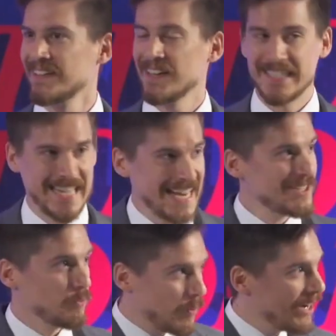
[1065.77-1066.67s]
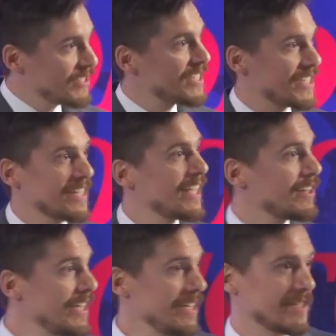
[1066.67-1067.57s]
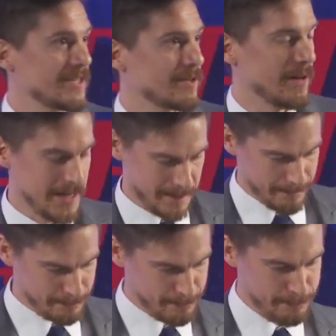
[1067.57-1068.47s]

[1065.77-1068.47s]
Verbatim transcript: Because that's where this thinking leads, right?